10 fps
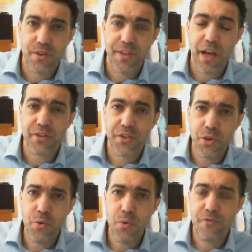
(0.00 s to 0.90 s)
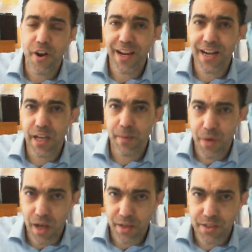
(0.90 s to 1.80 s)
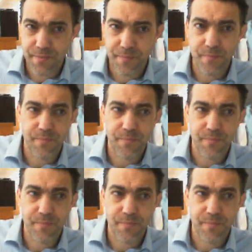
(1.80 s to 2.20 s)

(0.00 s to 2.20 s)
there are two very clear parts.